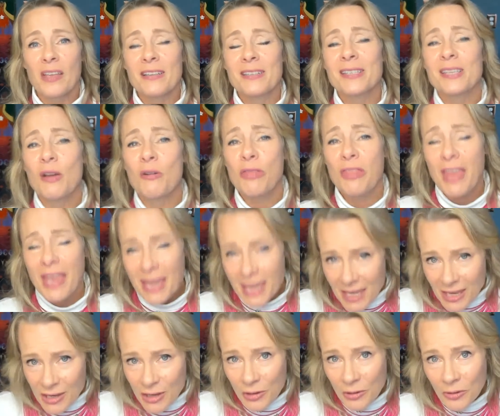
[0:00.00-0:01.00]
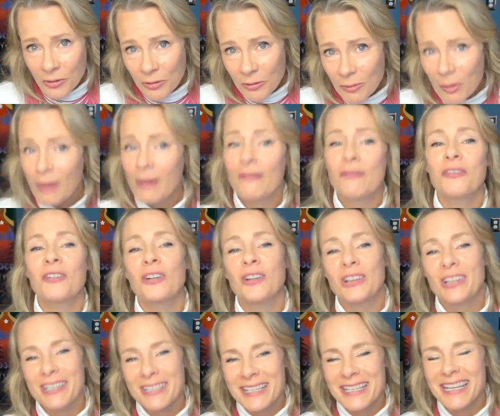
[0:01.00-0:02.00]
So thank you for
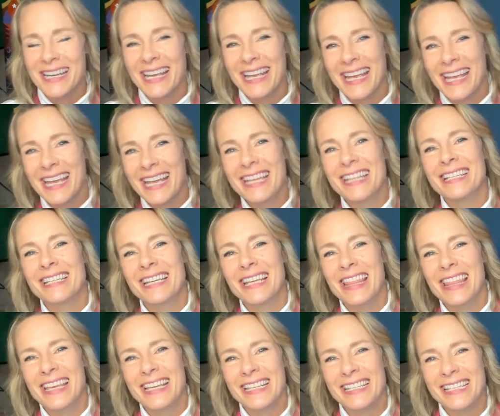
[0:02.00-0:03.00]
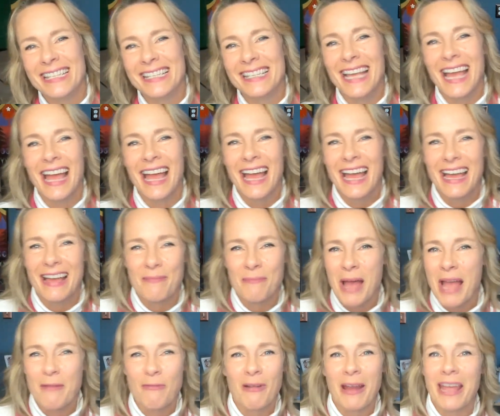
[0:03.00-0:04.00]
listening to this,
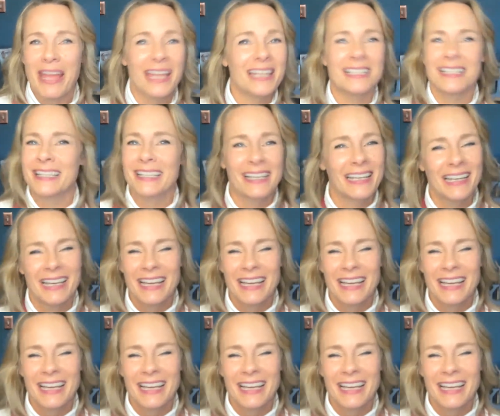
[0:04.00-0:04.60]
my rant.